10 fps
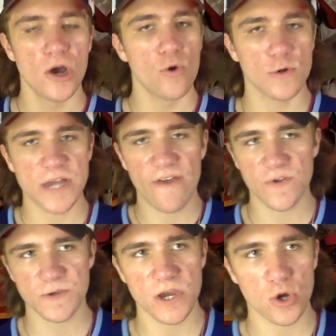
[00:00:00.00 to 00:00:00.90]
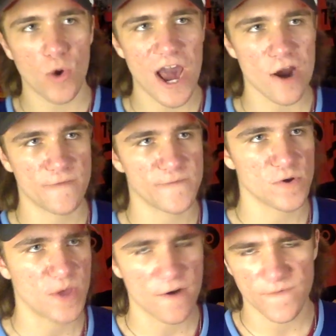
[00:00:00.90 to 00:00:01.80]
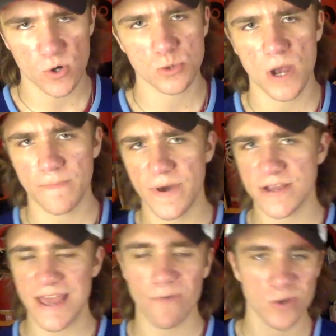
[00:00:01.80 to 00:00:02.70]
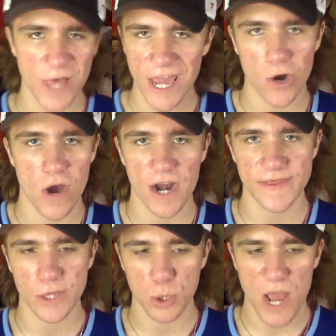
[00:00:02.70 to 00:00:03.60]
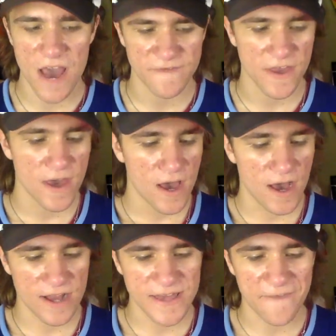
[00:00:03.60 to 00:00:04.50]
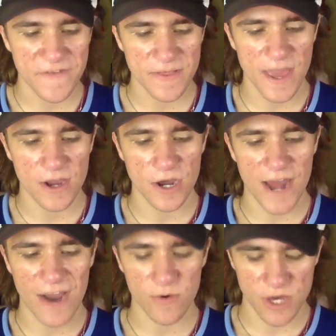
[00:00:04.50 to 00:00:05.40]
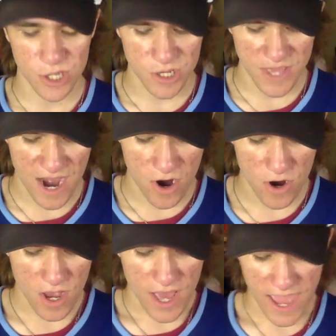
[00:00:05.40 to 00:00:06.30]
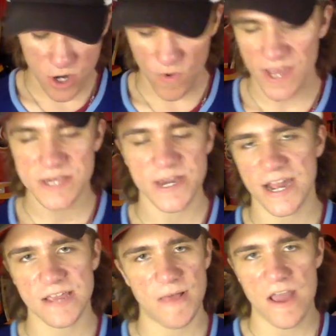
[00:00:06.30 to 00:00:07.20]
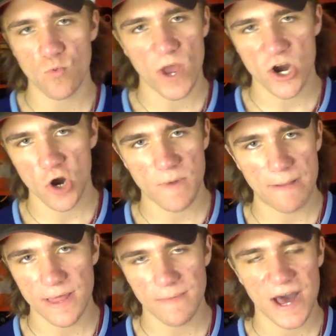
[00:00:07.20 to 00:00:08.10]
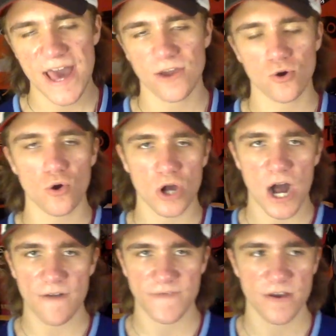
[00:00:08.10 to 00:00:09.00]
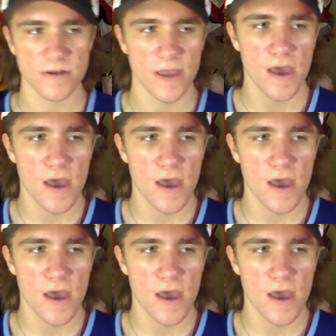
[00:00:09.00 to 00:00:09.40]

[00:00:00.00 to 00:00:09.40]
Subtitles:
was obviously acquired for their first-round pick. That was later on in the draft. Definitely a good acquisition there. A great second-line winger, probably behind Cole Caulfield.